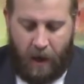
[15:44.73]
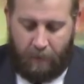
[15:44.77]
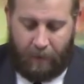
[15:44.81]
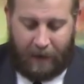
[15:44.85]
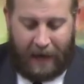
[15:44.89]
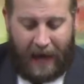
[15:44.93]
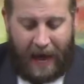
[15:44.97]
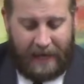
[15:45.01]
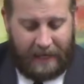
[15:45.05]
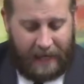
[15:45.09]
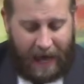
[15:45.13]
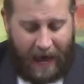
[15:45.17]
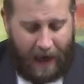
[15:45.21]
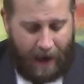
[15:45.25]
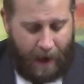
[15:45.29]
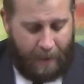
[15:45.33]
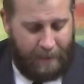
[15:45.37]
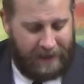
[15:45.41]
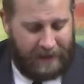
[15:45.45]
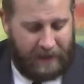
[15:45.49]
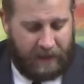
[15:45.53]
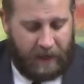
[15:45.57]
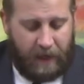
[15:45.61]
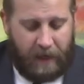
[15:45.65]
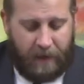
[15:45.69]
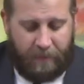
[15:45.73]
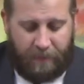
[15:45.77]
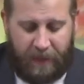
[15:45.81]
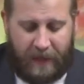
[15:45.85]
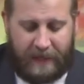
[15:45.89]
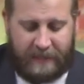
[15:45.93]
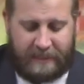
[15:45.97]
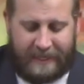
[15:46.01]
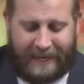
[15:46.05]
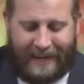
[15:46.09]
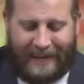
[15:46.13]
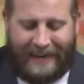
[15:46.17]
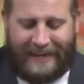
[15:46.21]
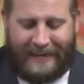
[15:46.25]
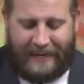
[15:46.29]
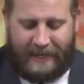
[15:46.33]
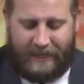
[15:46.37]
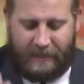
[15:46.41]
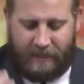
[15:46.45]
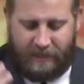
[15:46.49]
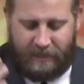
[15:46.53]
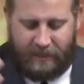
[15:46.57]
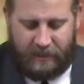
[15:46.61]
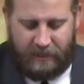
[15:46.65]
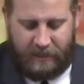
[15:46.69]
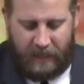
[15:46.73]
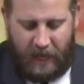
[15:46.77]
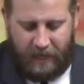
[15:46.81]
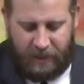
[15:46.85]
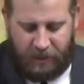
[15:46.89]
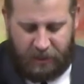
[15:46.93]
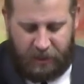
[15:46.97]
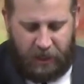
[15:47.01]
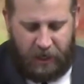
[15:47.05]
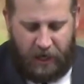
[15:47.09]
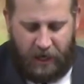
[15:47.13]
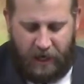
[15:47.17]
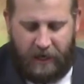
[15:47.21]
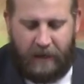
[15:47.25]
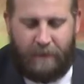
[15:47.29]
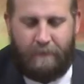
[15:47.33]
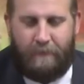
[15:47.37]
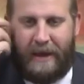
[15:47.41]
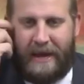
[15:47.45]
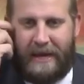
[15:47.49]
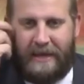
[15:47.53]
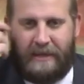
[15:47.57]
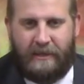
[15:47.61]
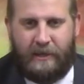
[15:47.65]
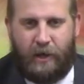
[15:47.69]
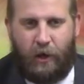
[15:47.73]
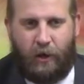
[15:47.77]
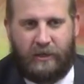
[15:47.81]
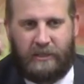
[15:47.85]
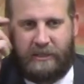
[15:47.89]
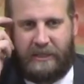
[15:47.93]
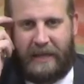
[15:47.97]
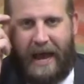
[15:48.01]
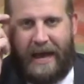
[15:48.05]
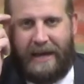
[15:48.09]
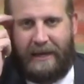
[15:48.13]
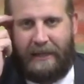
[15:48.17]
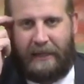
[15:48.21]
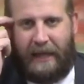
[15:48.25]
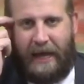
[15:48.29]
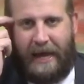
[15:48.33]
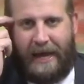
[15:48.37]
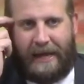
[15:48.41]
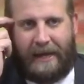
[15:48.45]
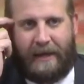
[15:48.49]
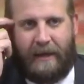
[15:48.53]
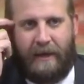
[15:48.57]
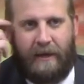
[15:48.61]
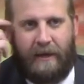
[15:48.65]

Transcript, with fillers: But I, I, I mean, this is such an amazing, you know, it's kind of like